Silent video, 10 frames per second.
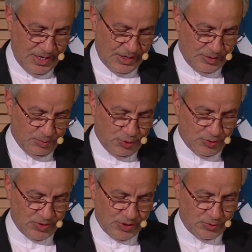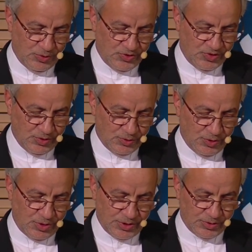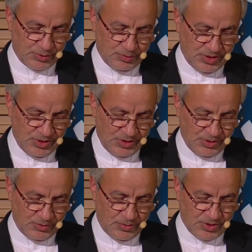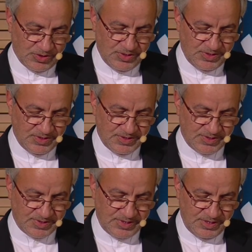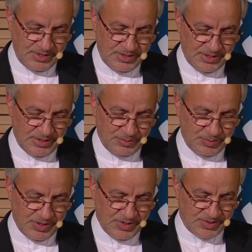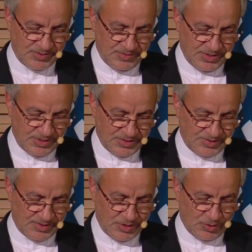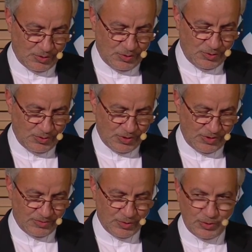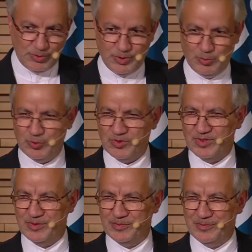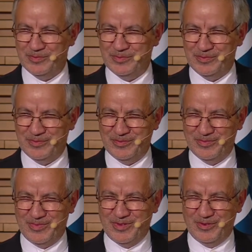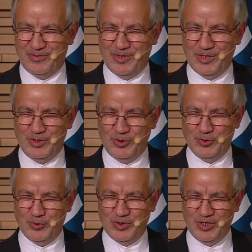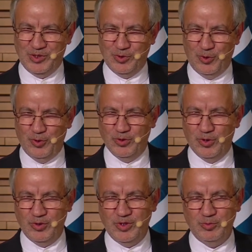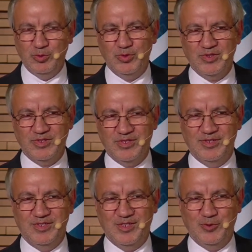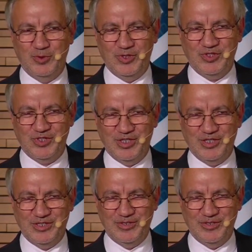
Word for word: an important question occurred to me, what is the single best verse in all of the holy books? When you read all holy books, this is a question.